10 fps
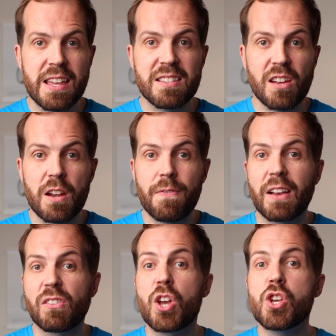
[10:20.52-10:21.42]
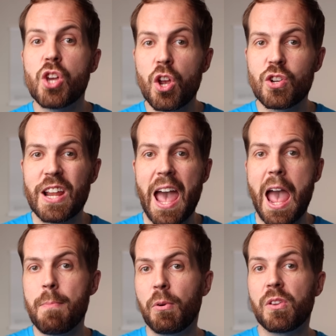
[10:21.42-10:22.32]
these side effects are usually
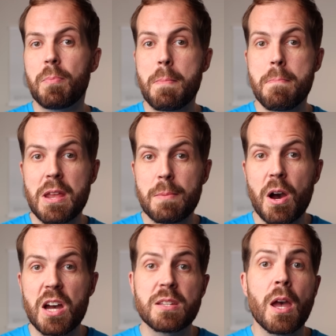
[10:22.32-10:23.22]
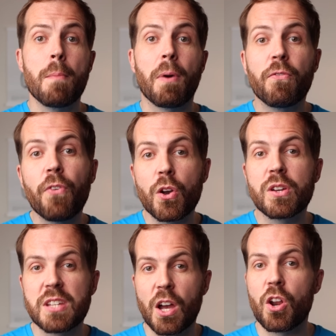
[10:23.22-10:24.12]
able to be minimized by
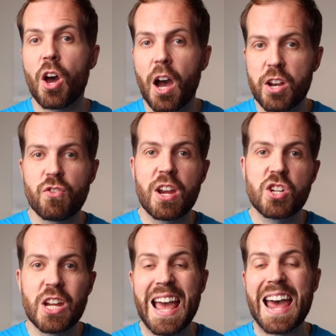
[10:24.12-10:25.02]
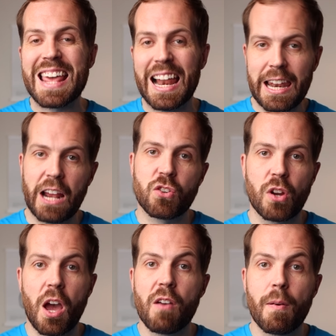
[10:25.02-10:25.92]
focusing on hydration and
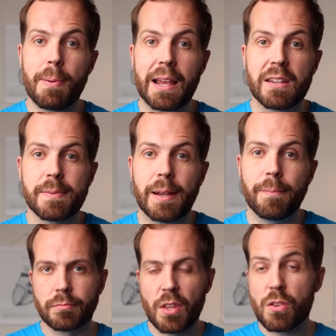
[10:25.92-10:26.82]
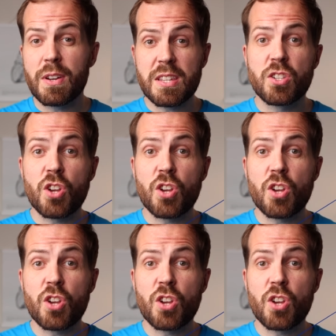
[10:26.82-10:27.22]
electrolyte replacement. There is a